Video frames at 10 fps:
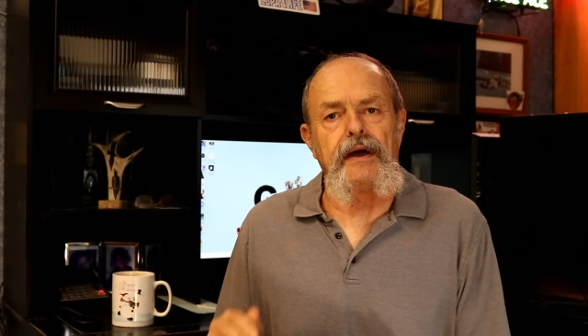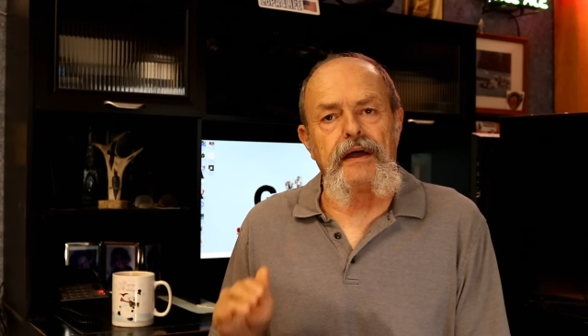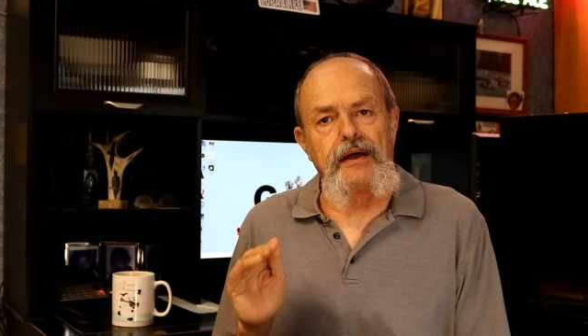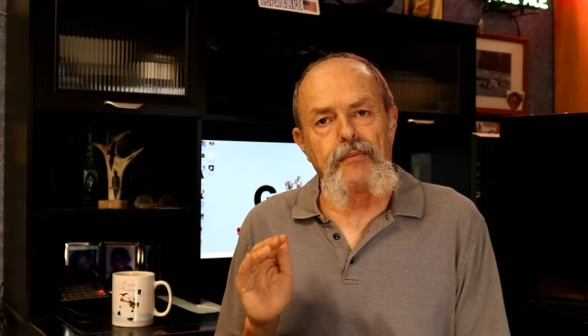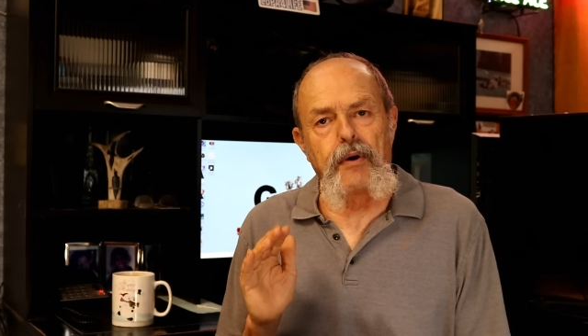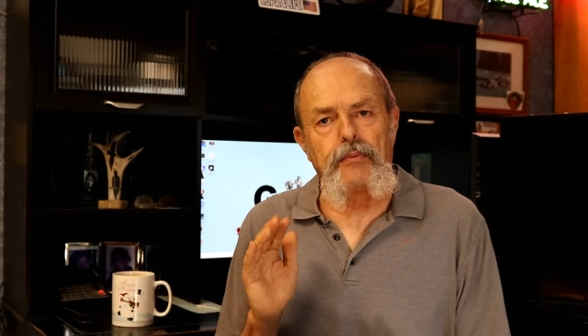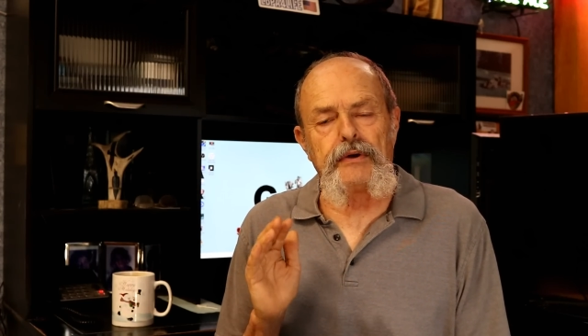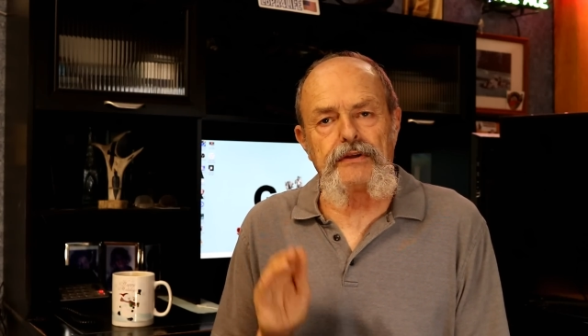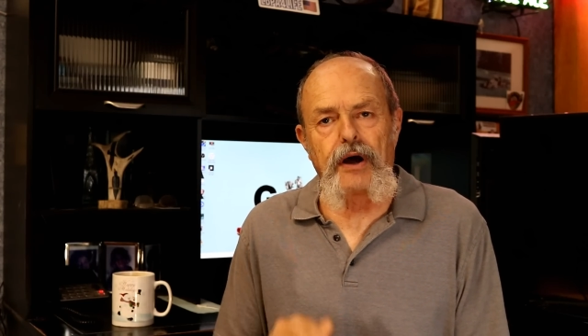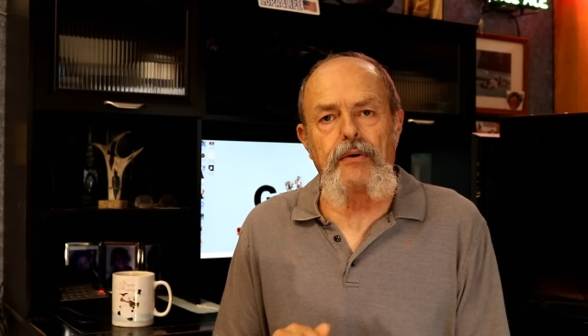and then what
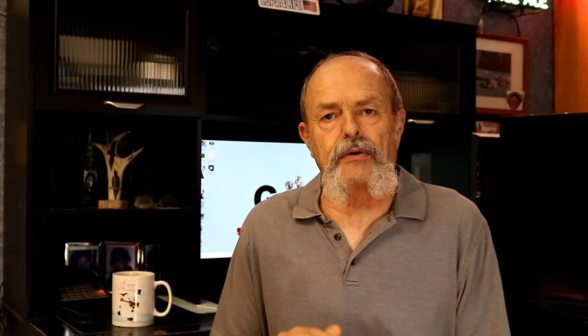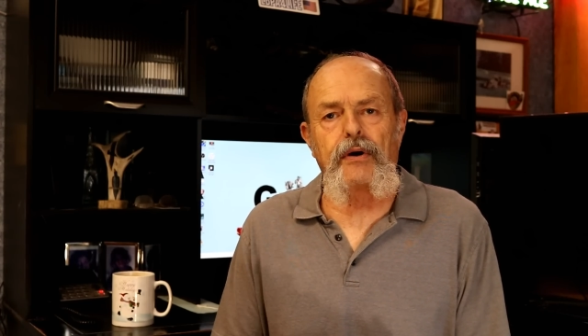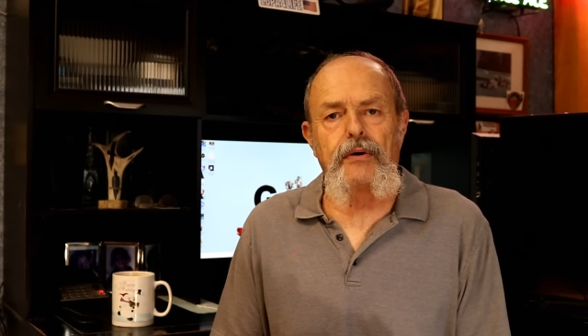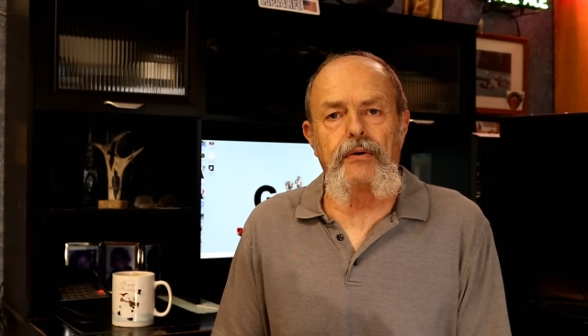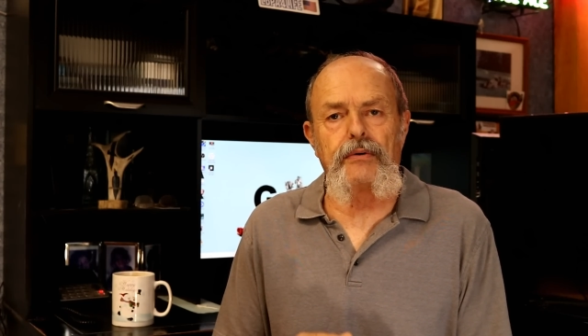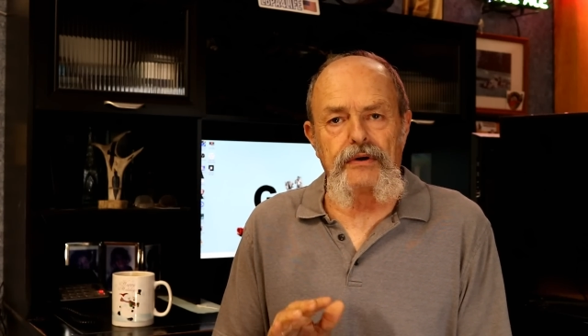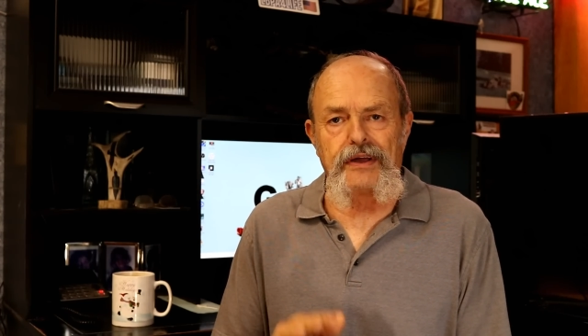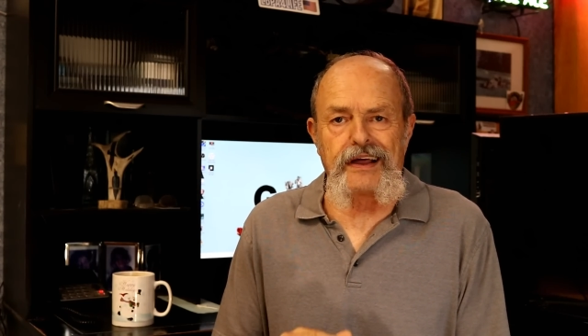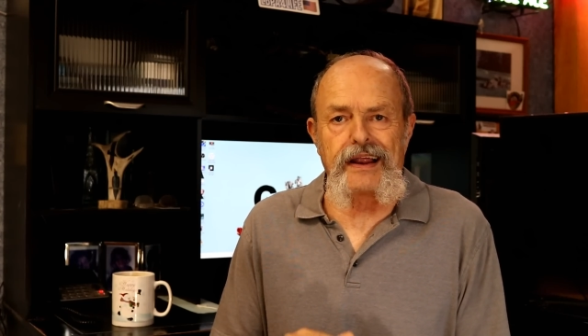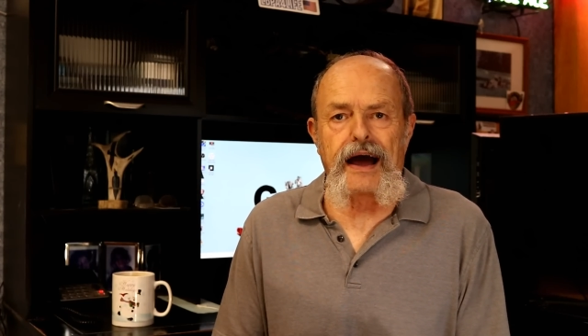we don't
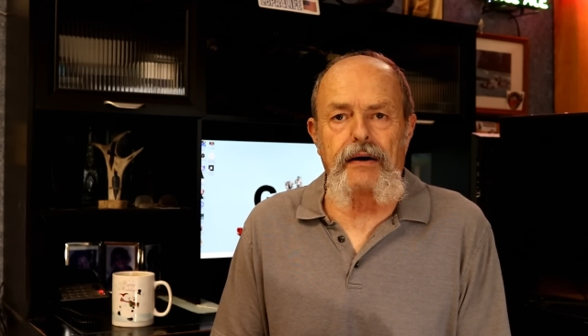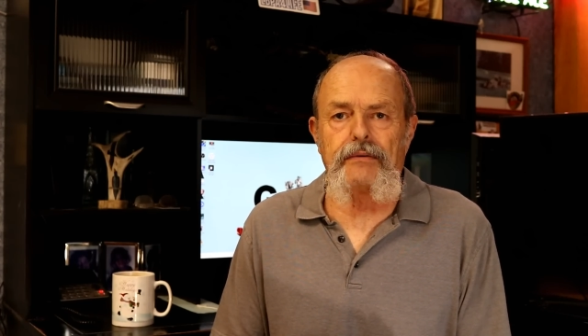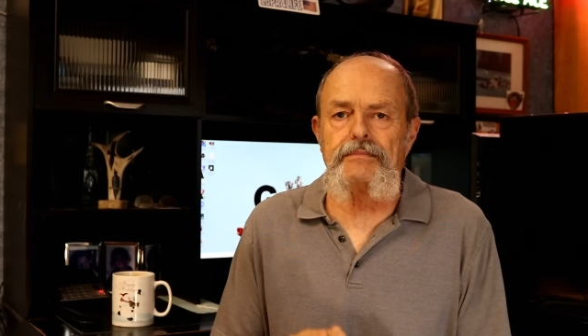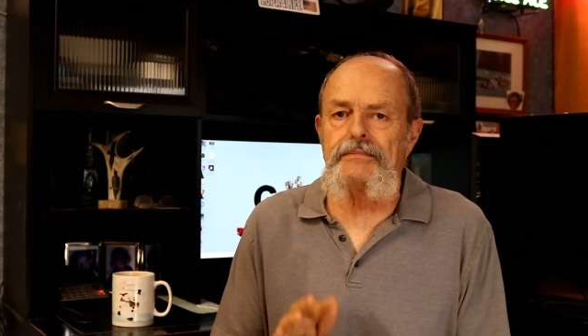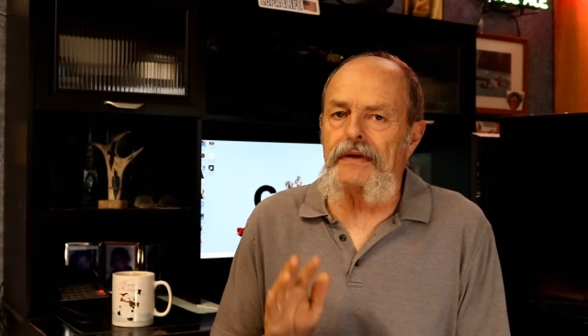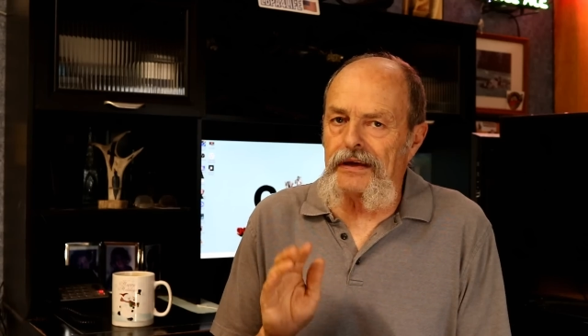get out,